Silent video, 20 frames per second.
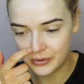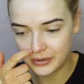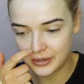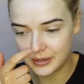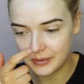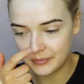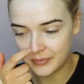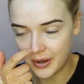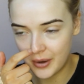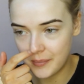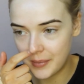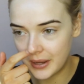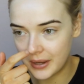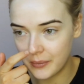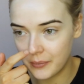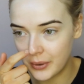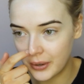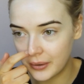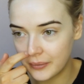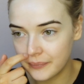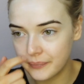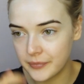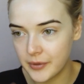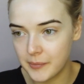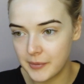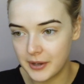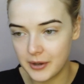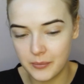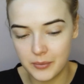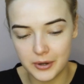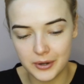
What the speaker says: I'll deal with it. I'll make it work.